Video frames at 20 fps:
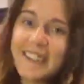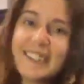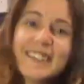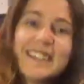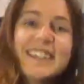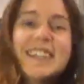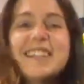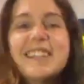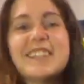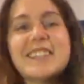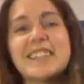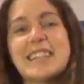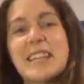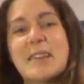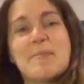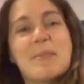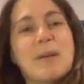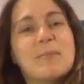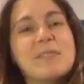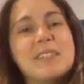You can
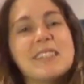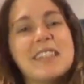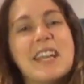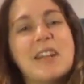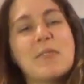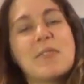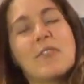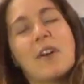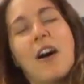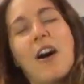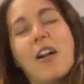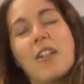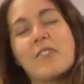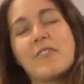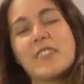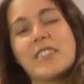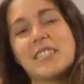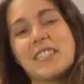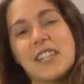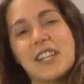keep up to date with all
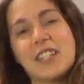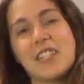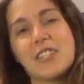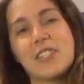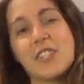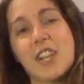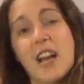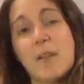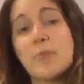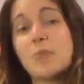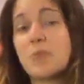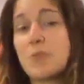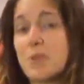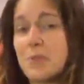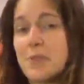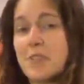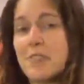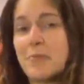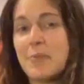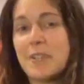of us here at the shop and
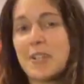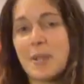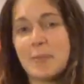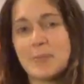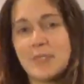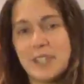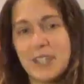what we've been up